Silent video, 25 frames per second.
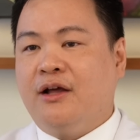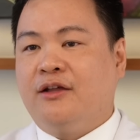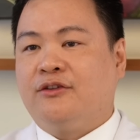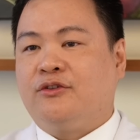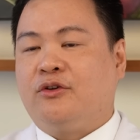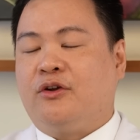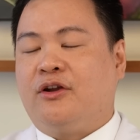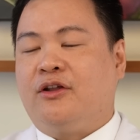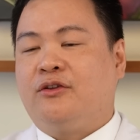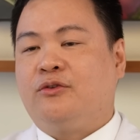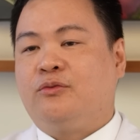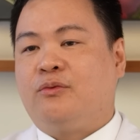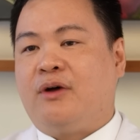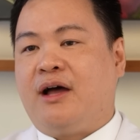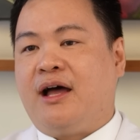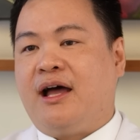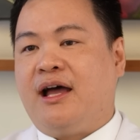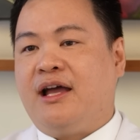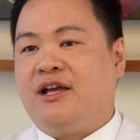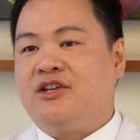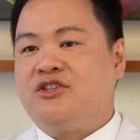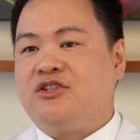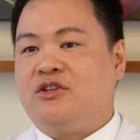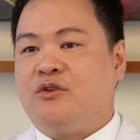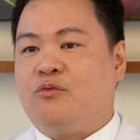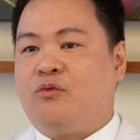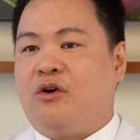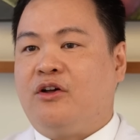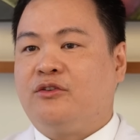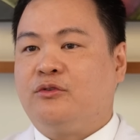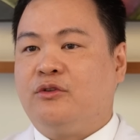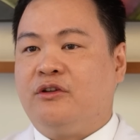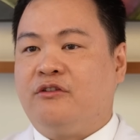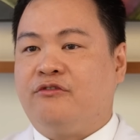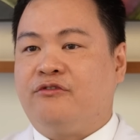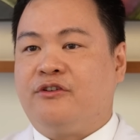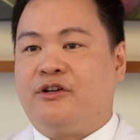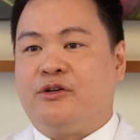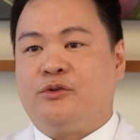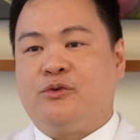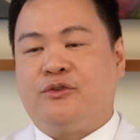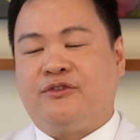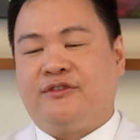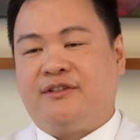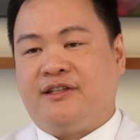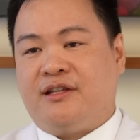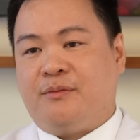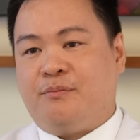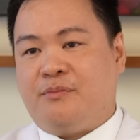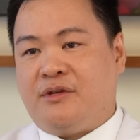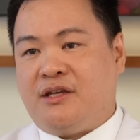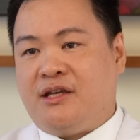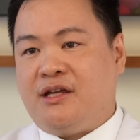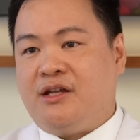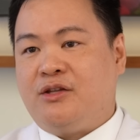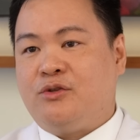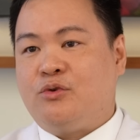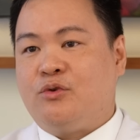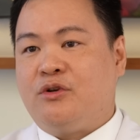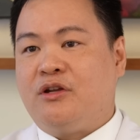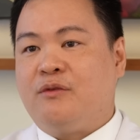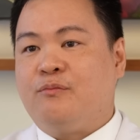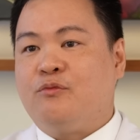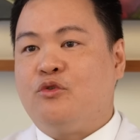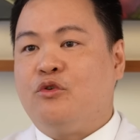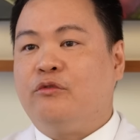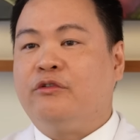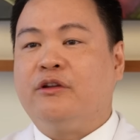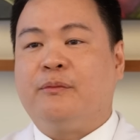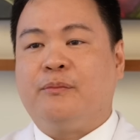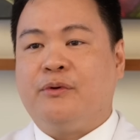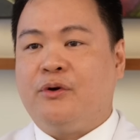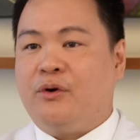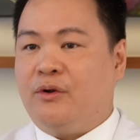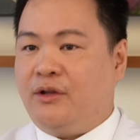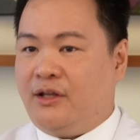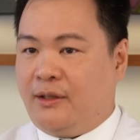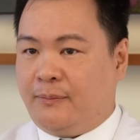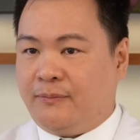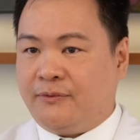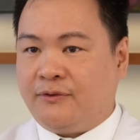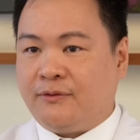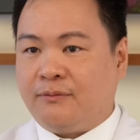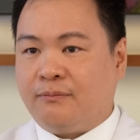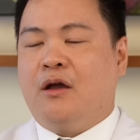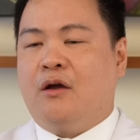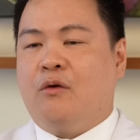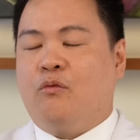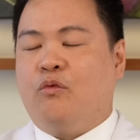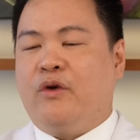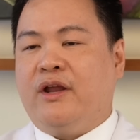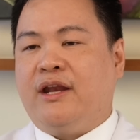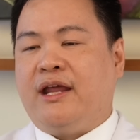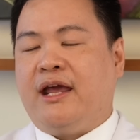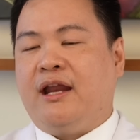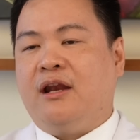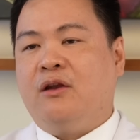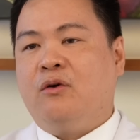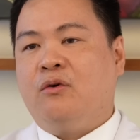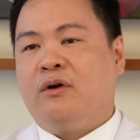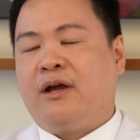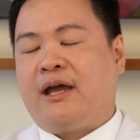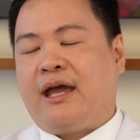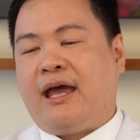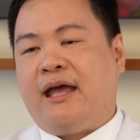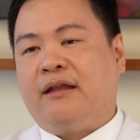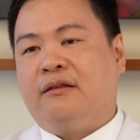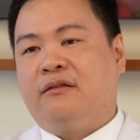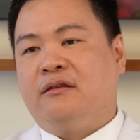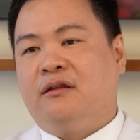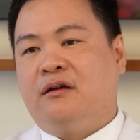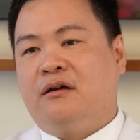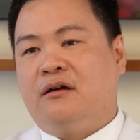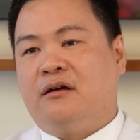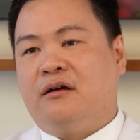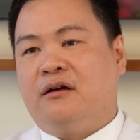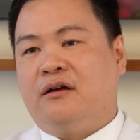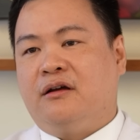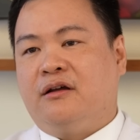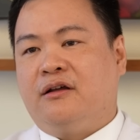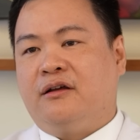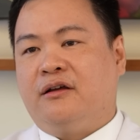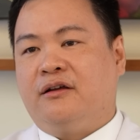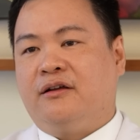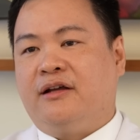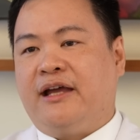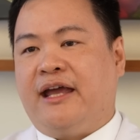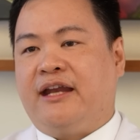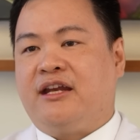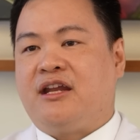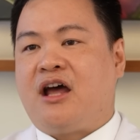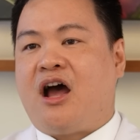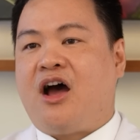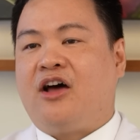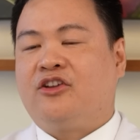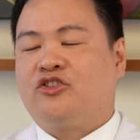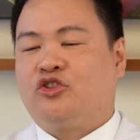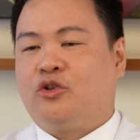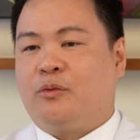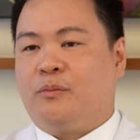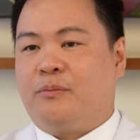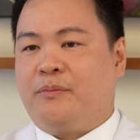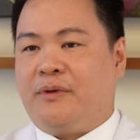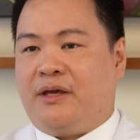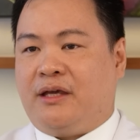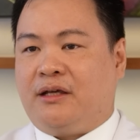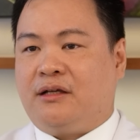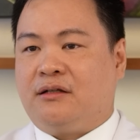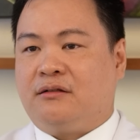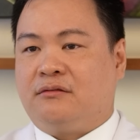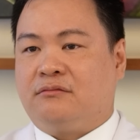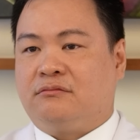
So that's why she was referred to see me to remove the polyps. When I look at the endoscopic